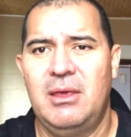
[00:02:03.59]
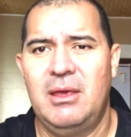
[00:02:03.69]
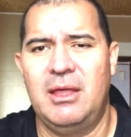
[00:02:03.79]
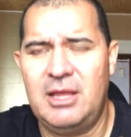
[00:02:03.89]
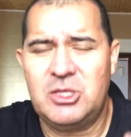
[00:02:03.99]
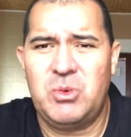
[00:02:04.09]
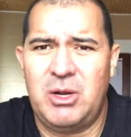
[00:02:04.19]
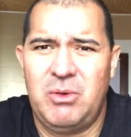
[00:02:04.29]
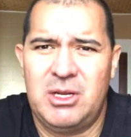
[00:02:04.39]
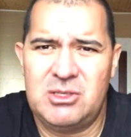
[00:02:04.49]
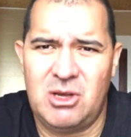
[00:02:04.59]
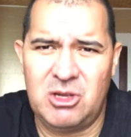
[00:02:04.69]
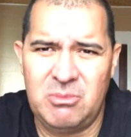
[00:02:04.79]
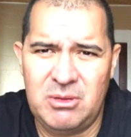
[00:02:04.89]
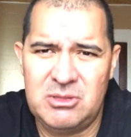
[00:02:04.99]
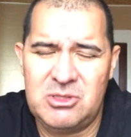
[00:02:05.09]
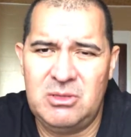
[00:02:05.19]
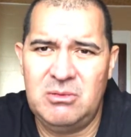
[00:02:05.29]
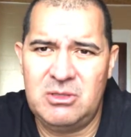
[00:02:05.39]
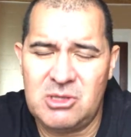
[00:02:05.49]
And that's what I want to
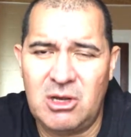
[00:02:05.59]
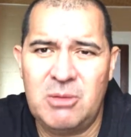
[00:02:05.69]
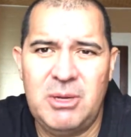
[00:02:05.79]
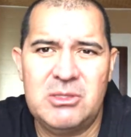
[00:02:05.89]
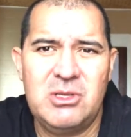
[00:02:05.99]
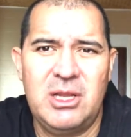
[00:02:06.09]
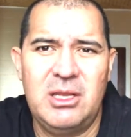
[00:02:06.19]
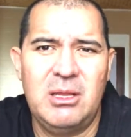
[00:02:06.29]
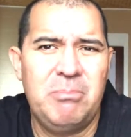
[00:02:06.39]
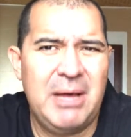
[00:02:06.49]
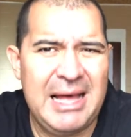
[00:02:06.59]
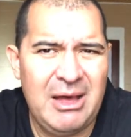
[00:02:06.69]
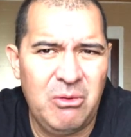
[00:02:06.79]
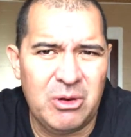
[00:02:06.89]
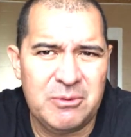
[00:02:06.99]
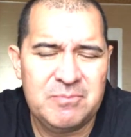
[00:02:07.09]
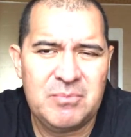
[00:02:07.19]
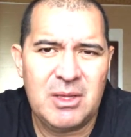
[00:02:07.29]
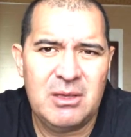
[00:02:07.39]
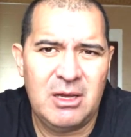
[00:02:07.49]
talk about today, the power
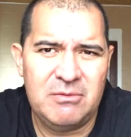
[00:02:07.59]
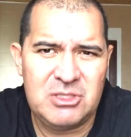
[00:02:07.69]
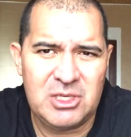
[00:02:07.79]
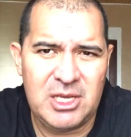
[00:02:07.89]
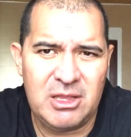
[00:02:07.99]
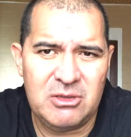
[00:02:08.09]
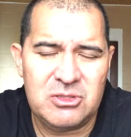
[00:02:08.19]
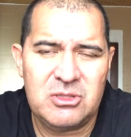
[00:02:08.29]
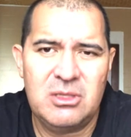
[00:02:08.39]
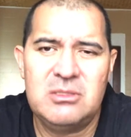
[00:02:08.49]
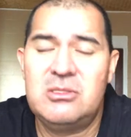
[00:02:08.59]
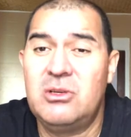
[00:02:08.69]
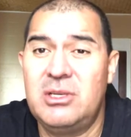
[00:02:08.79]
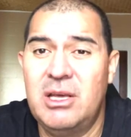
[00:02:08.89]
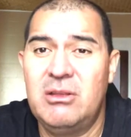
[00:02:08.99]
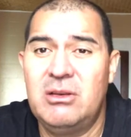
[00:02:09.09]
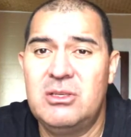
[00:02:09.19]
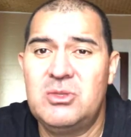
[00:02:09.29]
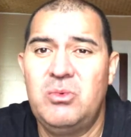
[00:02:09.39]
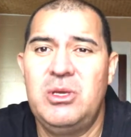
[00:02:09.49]
of
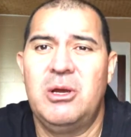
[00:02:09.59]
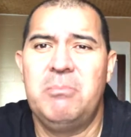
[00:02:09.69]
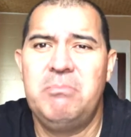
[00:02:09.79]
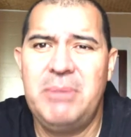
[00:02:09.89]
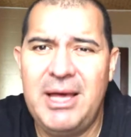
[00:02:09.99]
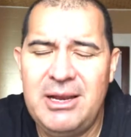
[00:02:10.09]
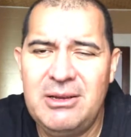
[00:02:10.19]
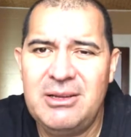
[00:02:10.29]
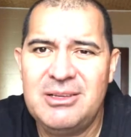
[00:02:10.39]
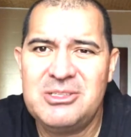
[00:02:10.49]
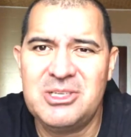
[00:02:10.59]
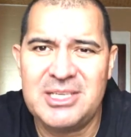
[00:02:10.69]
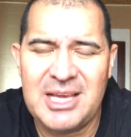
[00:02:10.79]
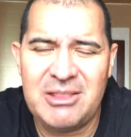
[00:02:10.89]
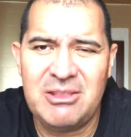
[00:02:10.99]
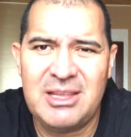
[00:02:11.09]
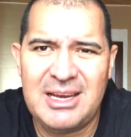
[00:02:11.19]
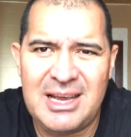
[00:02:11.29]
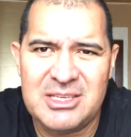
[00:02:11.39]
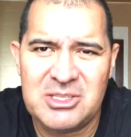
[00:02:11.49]
togetherness. We are better together than
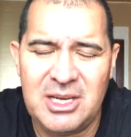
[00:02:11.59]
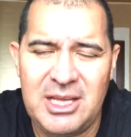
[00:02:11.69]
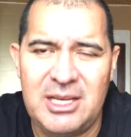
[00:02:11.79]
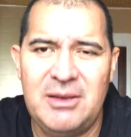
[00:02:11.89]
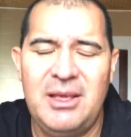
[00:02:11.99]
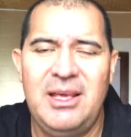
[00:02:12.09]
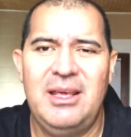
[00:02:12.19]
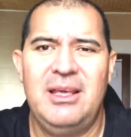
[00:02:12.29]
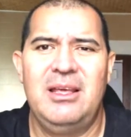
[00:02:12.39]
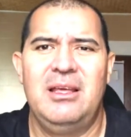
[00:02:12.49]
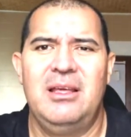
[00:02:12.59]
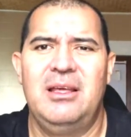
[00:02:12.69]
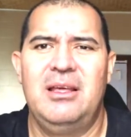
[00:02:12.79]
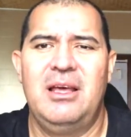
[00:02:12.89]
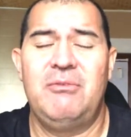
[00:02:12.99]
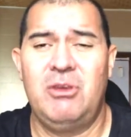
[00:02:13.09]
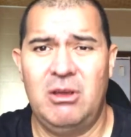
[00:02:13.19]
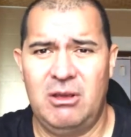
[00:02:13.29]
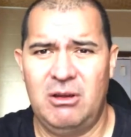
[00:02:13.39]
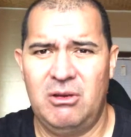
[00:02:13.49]
isolated. Have you
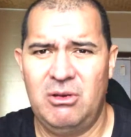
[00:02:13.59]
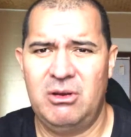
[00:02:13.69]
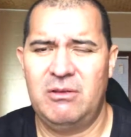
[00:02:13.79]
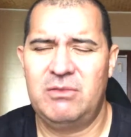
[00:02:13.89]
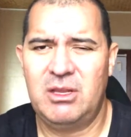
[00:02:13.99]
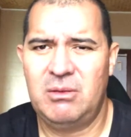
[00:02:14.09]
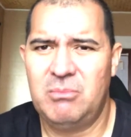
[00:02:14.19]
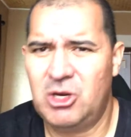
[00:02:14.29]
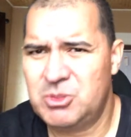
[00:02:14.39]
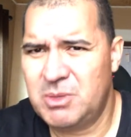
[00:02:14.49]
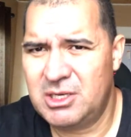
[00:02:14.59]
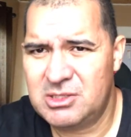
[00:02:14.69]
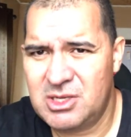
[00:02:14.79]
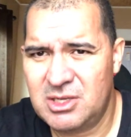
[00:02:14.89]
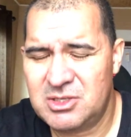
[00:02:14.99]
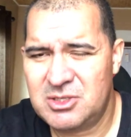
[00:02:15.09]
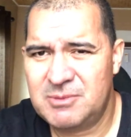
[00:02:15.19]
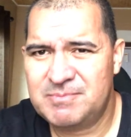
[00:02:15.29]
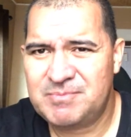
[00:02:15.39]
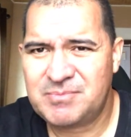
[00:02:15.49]
heard of the marshmallow test?
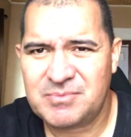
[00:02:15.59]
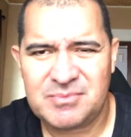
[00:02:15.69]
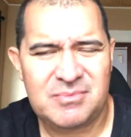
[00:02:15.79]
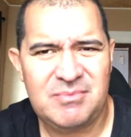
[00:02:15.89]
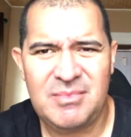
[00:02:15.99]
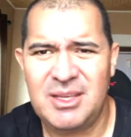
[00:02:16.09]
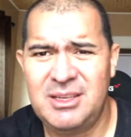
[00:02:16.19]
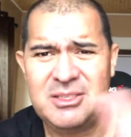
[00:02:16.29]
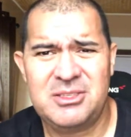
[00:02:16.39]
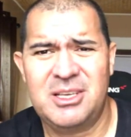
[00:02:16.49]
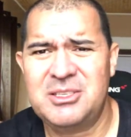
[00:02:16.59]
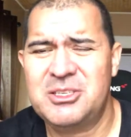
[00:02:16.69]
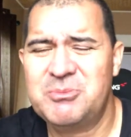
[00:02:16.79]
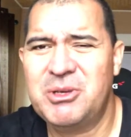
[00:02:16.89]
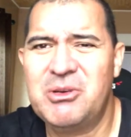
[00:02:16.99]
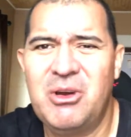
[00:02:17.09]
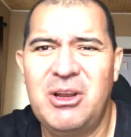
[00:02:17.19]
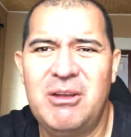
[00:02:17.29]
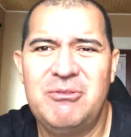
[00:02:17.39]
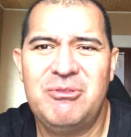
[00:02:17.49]
This test has been going
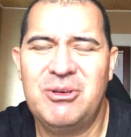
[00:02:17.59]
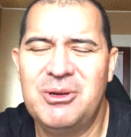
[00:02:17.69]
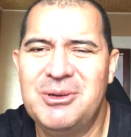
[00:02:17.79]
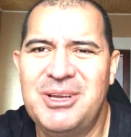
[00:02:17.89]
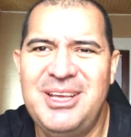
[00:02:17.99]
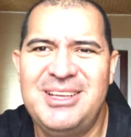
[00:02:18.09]
on for